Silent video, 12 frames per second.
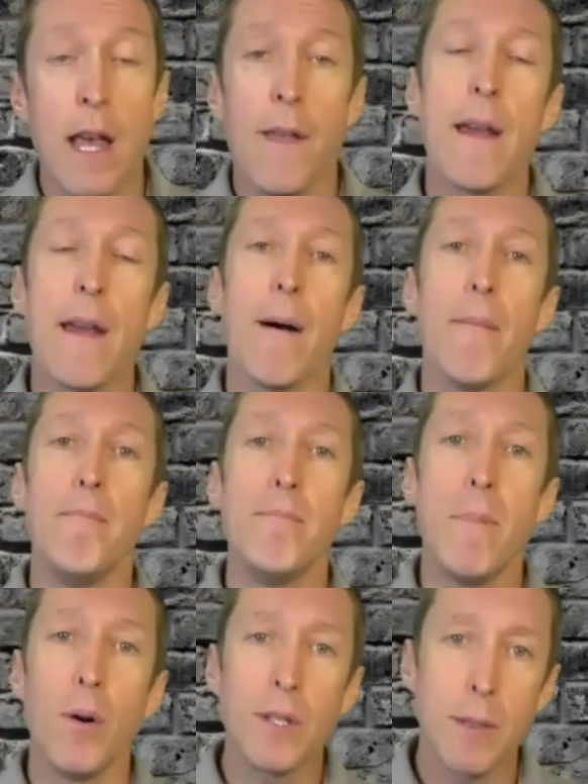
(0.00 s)
There are
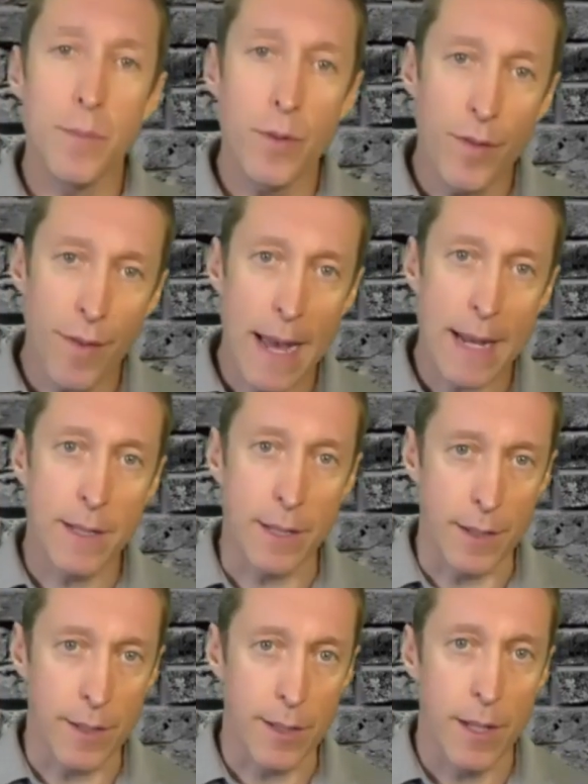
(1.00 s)
multiple
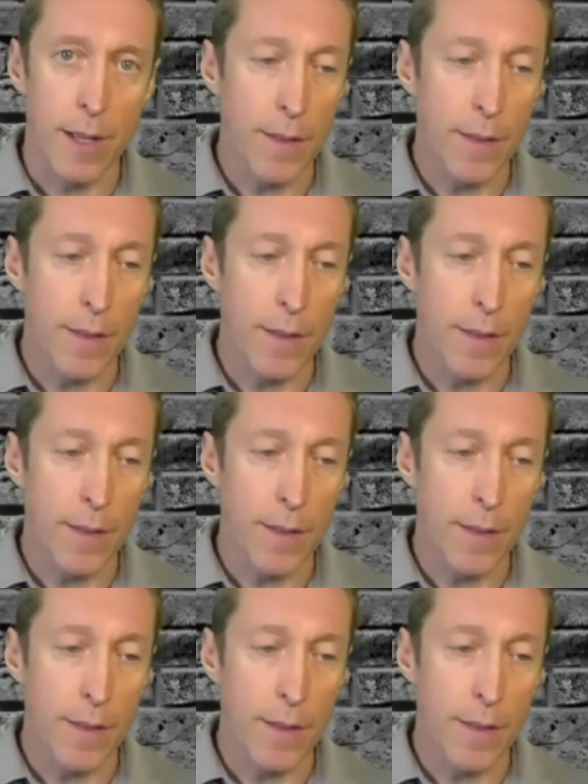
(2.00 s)
factors